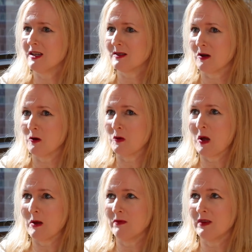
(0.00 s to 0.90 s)
So
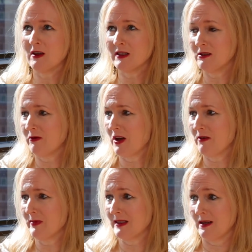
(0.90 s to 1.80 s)

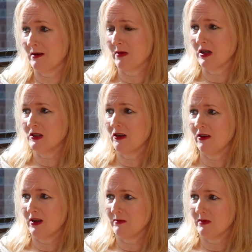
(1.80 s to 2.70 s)
95% of my
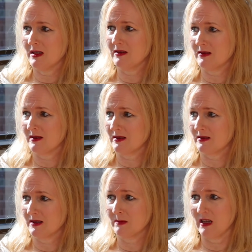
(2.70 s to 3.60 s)
time is
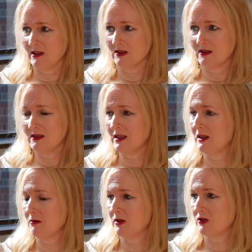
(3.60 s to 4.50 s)
spent
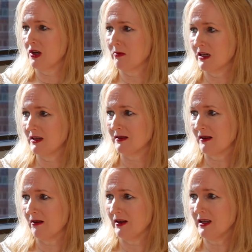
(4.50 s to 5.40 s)
dealing with Japanese
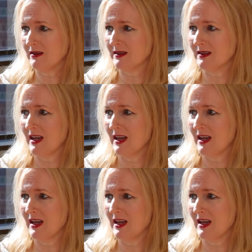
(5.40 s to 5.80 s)
clients,